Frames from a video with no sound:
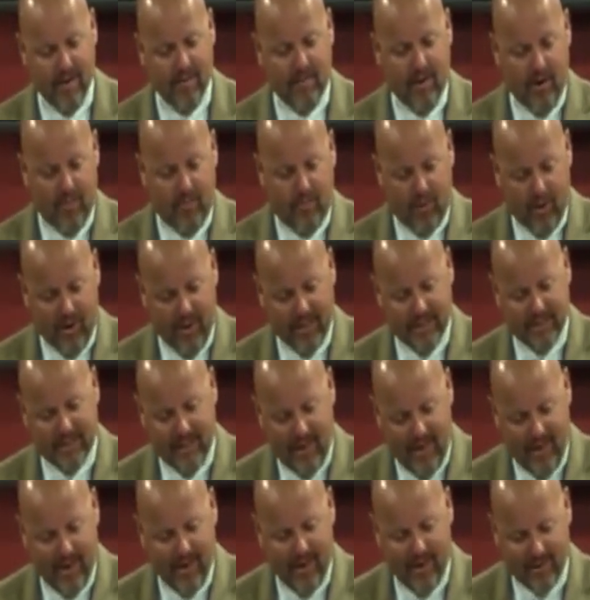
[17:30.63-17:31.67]
But preach
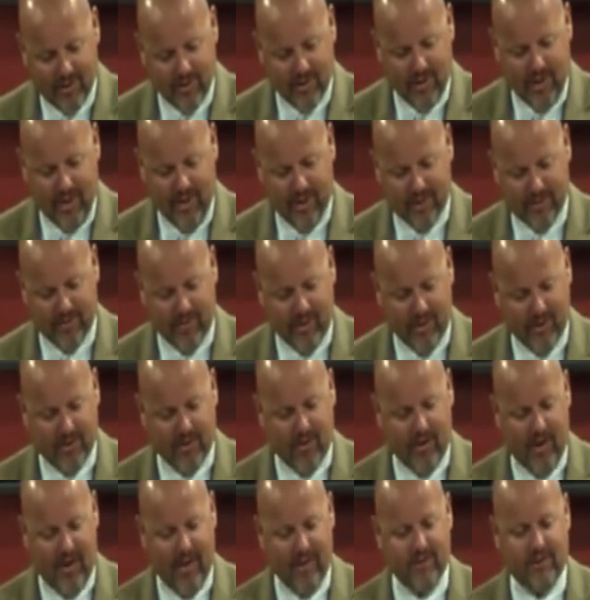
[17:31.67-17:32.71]
not ourselves, but
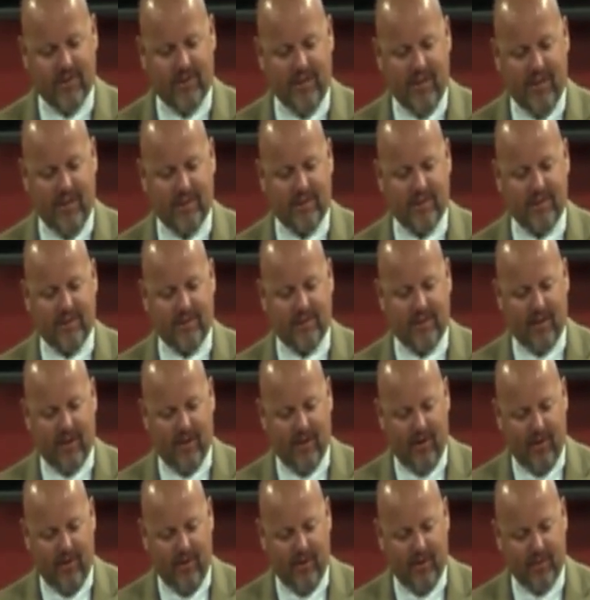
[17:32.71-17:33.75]
Christ Jesus the
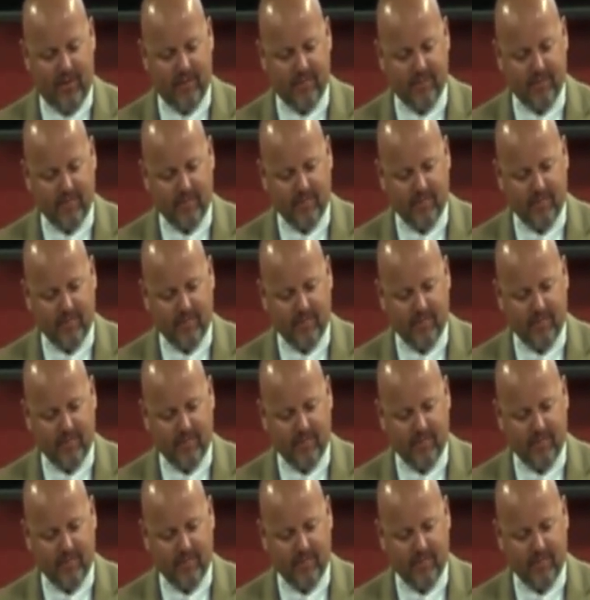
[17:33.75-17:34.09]
Lord.